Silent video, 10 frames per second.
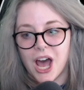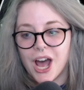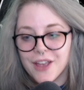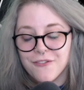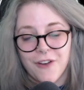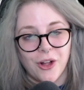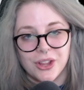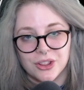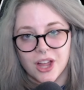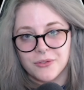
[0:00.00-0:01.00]
I fell
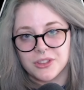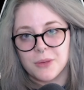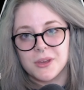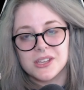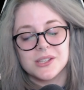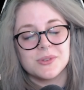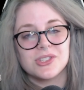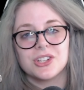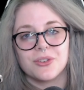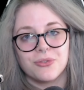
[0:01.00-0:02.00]
in love with it because it was
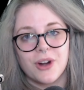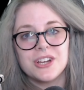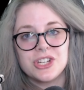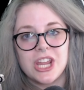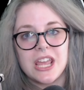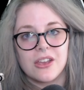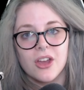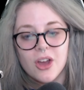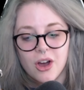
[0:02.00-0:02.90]
such a fresh take